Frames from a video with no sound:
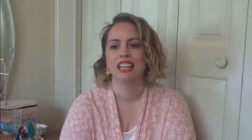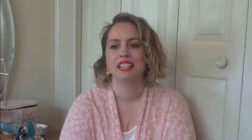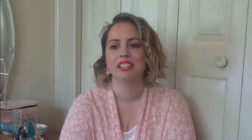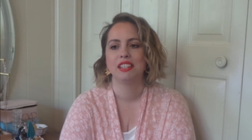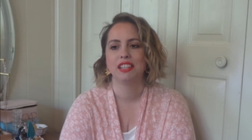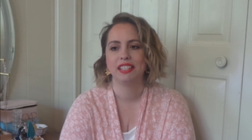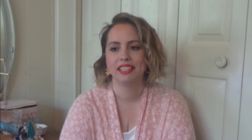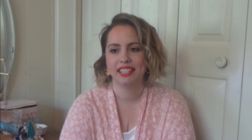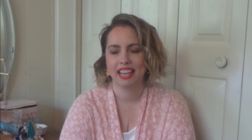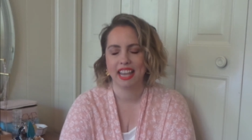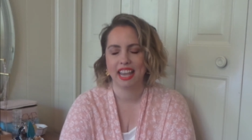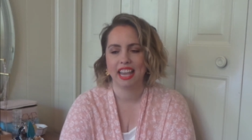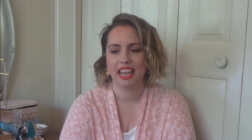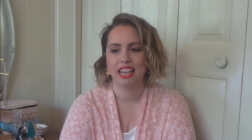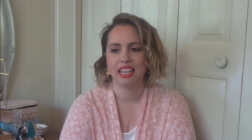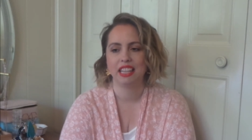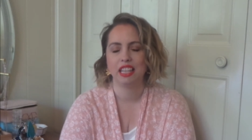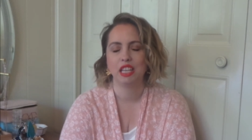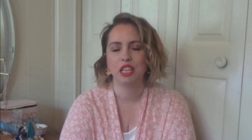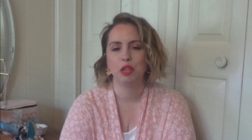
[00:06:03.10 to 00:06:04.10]

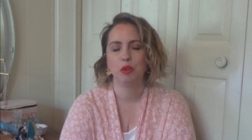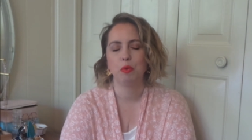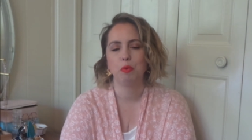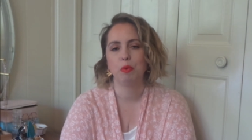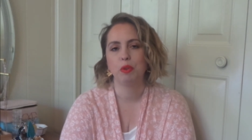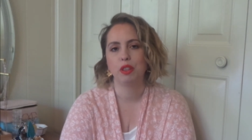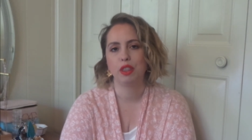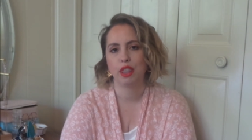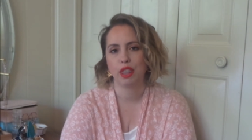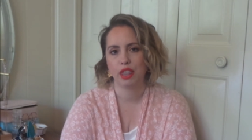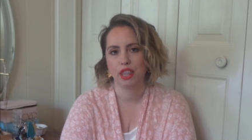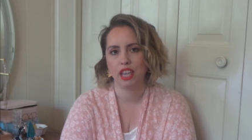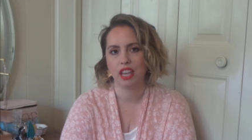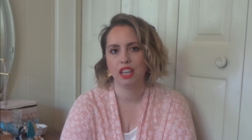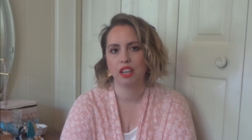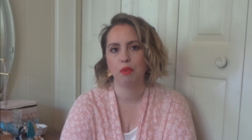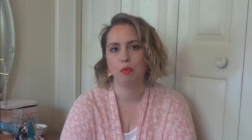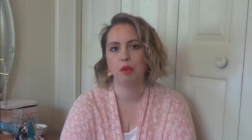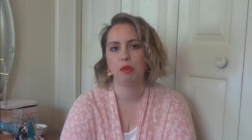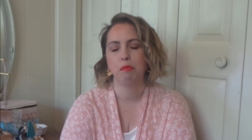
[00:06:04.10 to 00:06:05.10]
today that you would
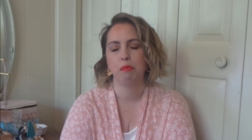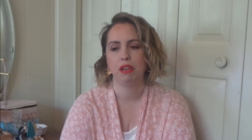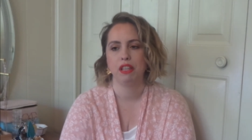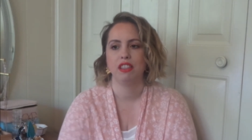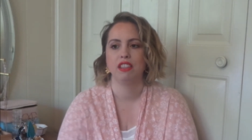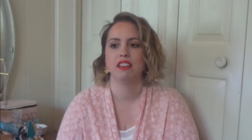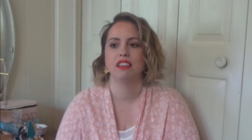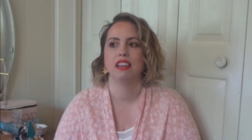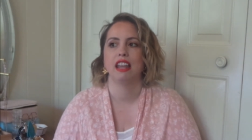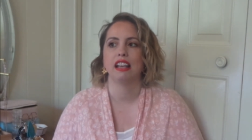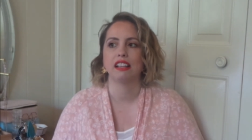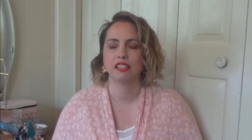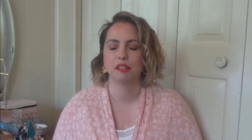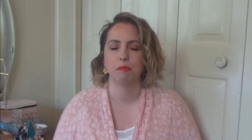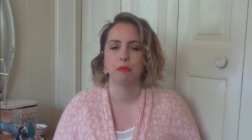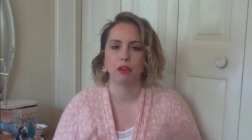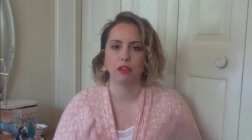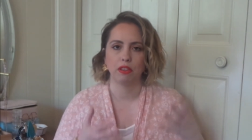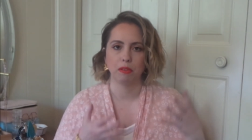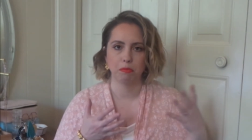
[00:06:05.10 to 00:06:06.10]
think would be the next
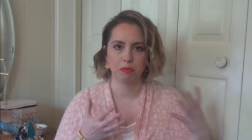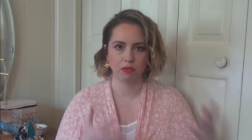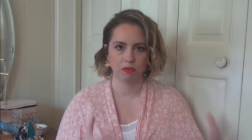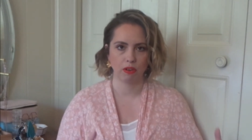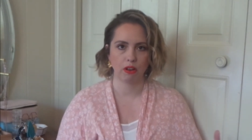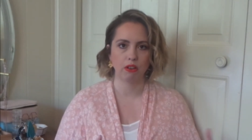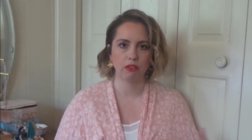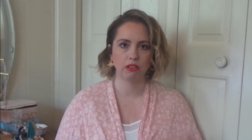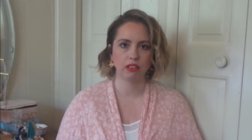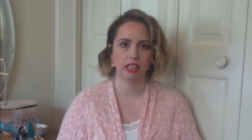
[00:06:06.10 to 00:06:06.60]
Marilyn Monroe?